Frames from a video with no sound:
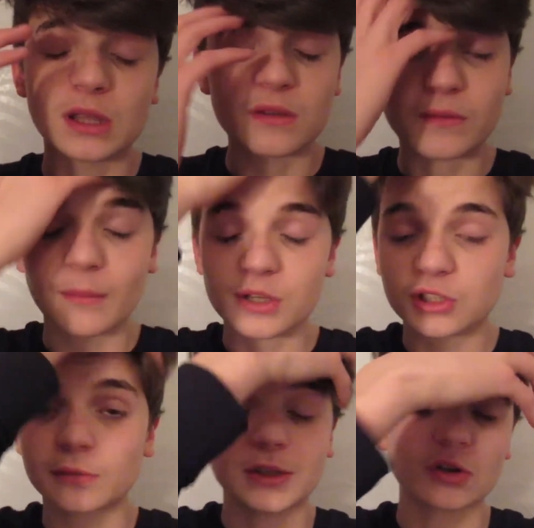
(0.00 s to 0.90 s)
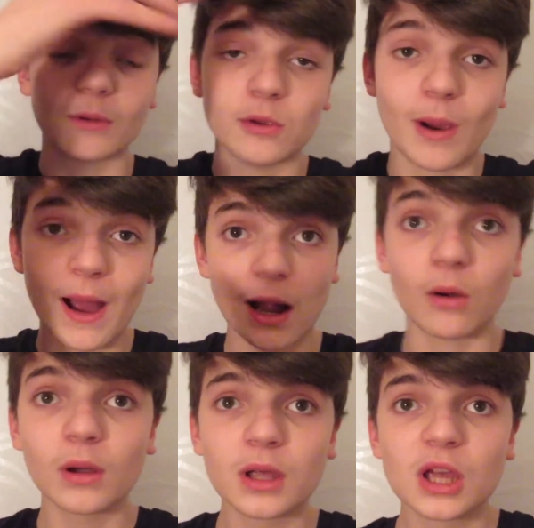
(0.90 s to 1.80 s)
I'm just going to be showing you how.
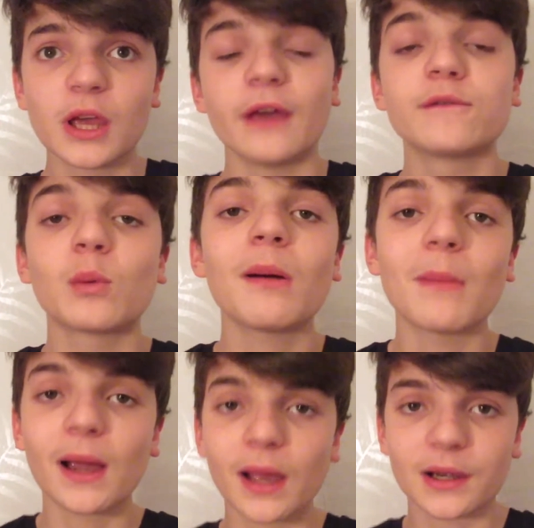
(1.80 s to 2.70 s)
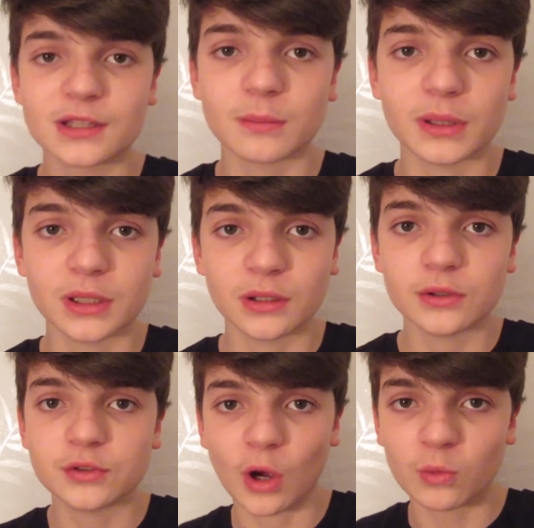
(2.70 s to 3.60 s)
If you want my honest
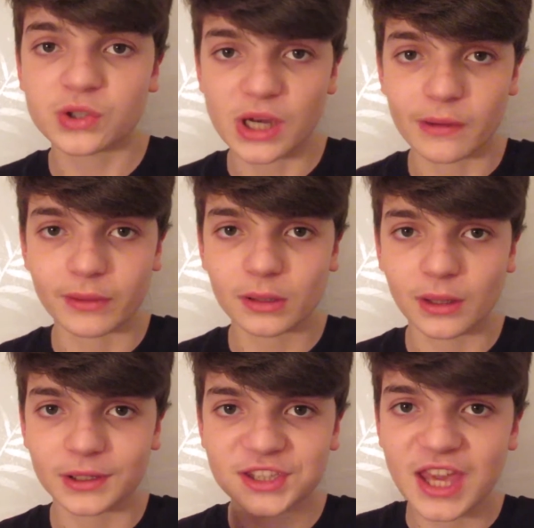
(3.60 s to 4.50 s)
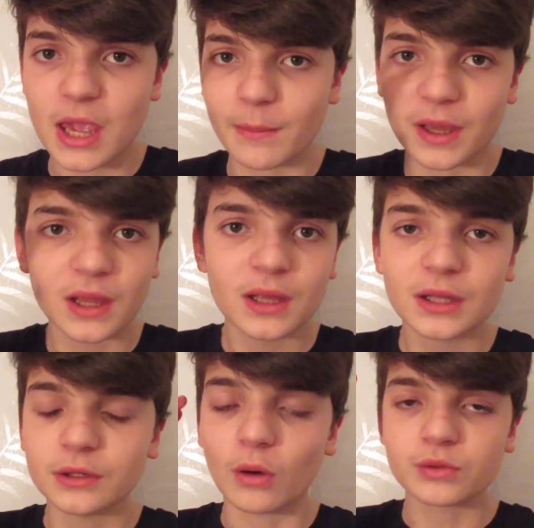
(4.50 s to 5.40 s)
opinion, don't shave it. Like, keep it.
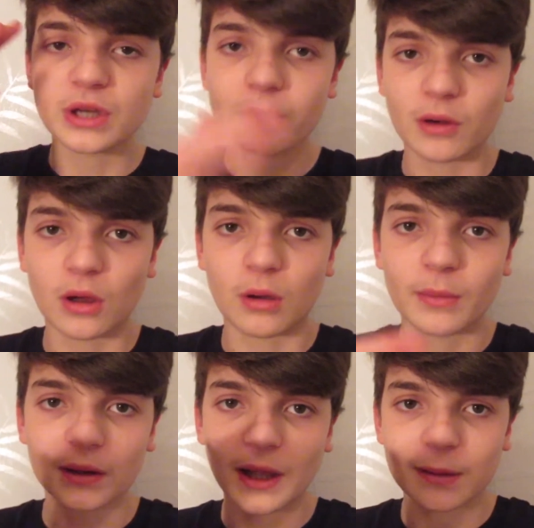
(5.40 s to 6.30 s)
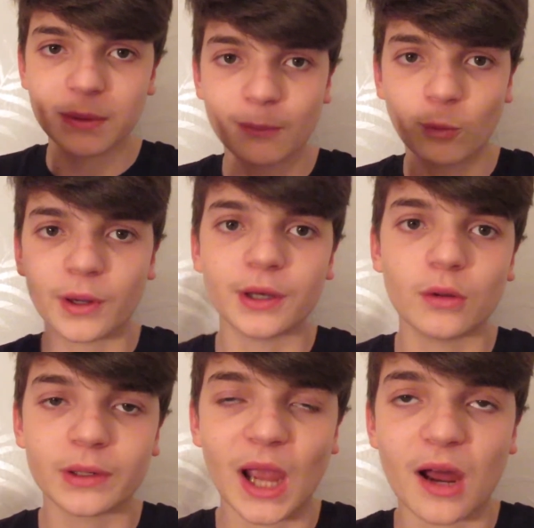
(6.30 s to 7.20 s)
Don't shave it at all. But a lot of people want to
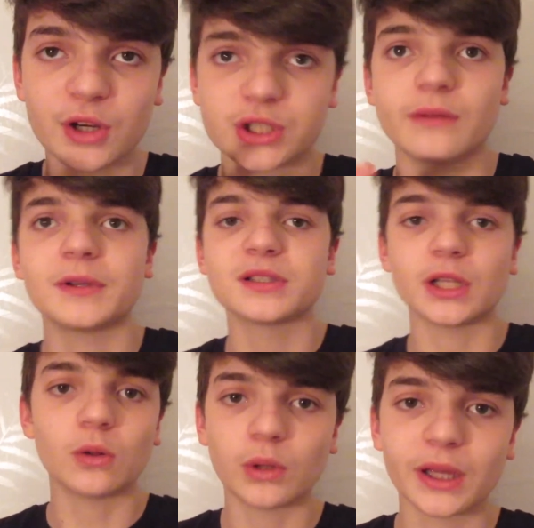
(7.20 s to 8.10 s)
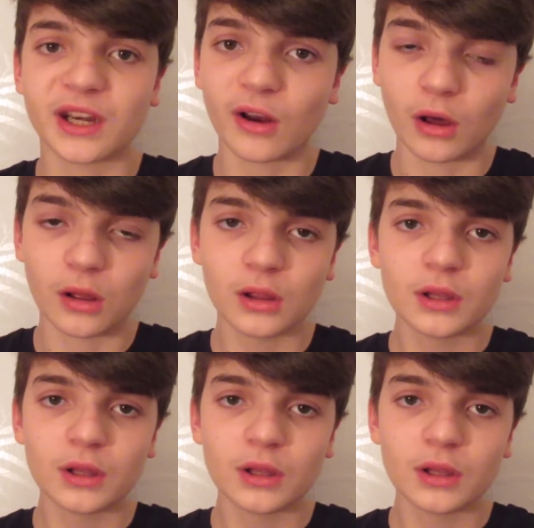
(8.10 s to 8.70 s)
know like how to shave it because they don't like it at all.